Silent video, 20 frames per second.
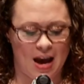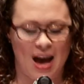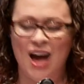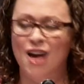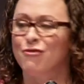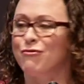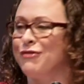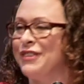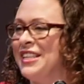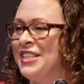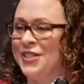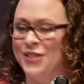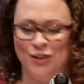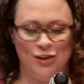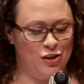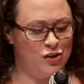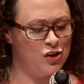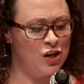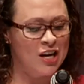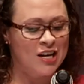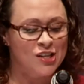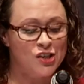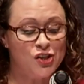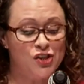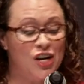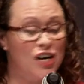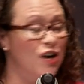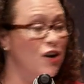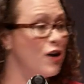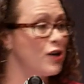I research,
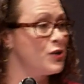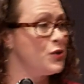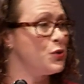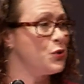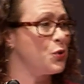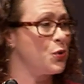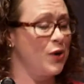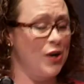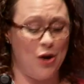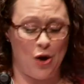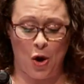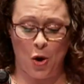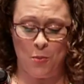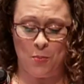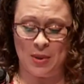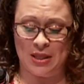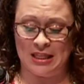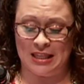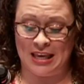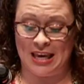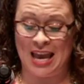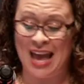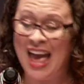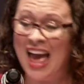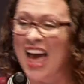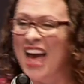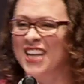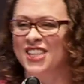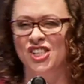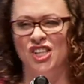share our story openly,
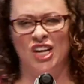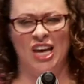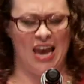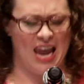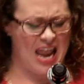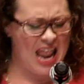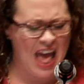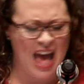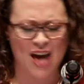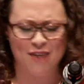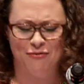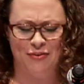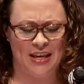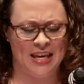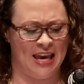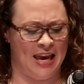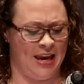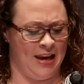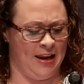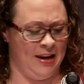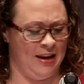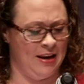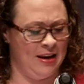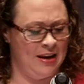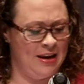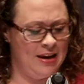educate, advocate.